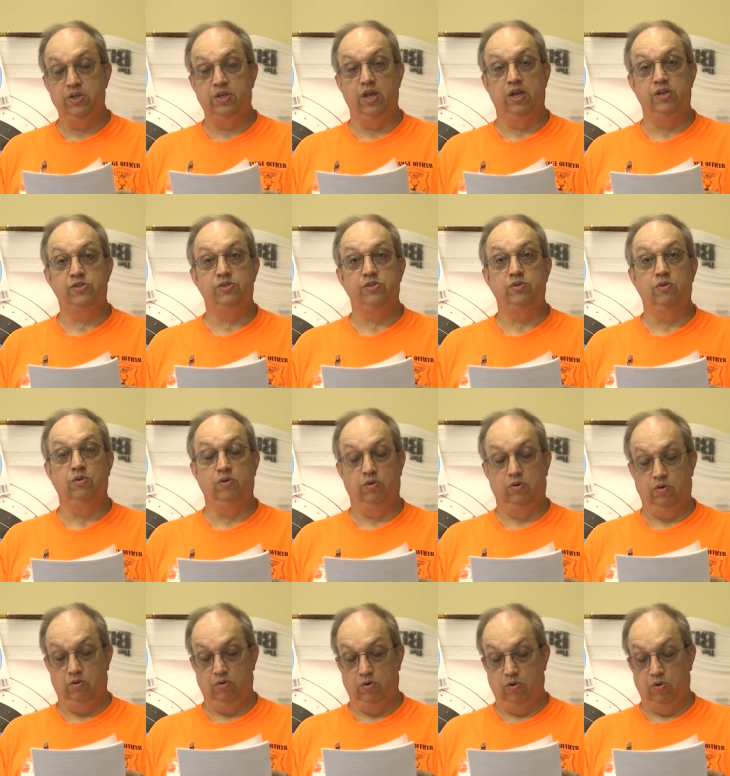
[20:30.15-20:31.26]
guests
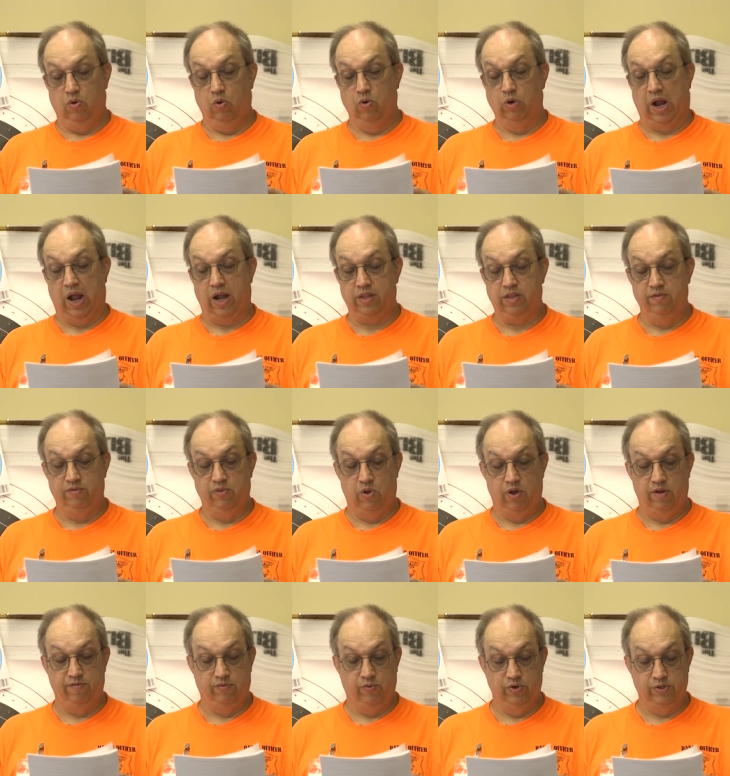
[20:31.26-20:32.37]
or active law
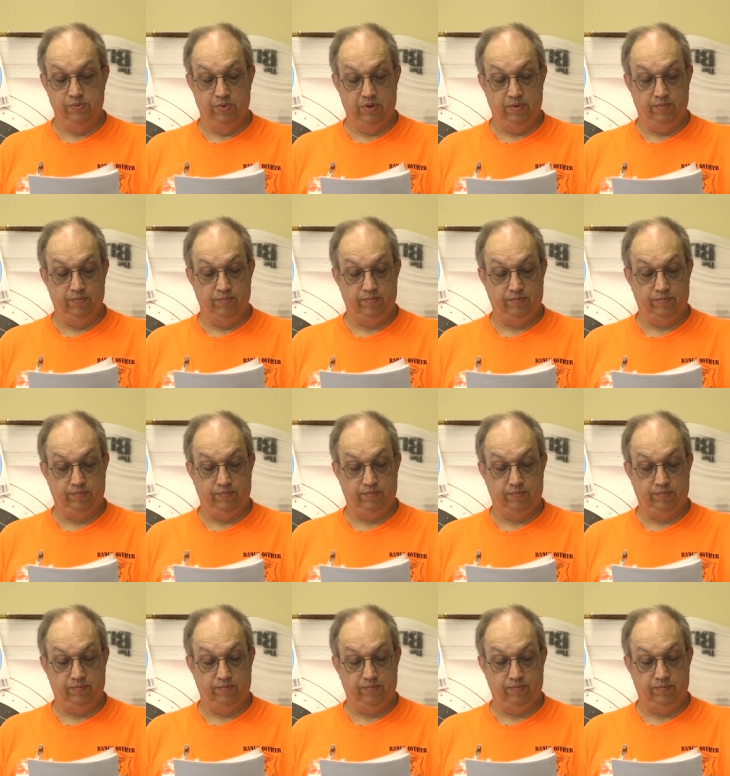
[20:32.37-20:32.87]
enforcement.